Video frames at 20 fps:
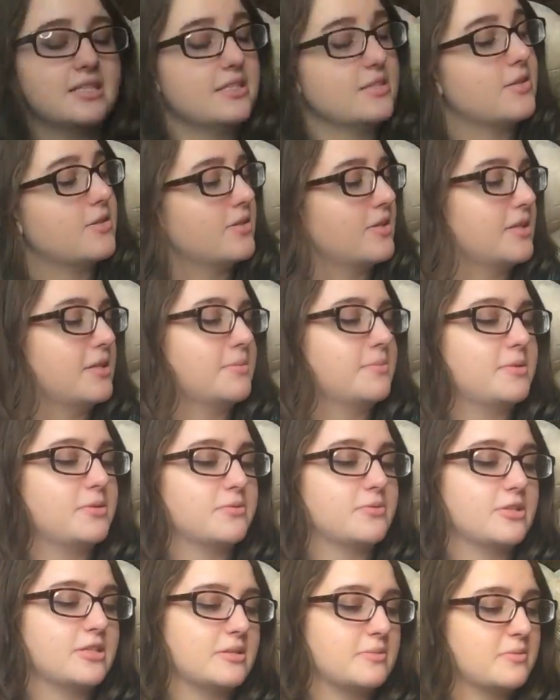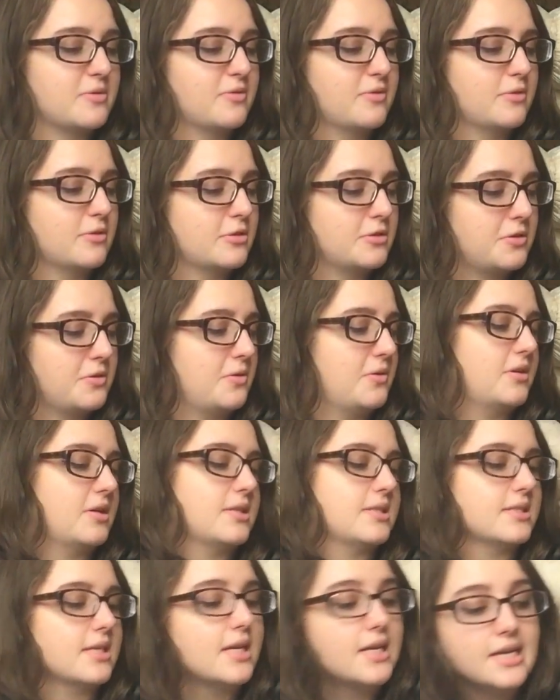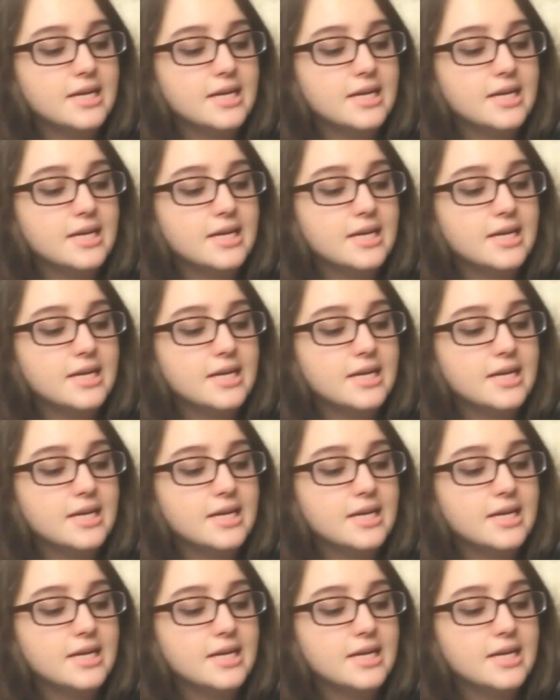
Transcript: Uh, hold on, let me read it before I show you guys.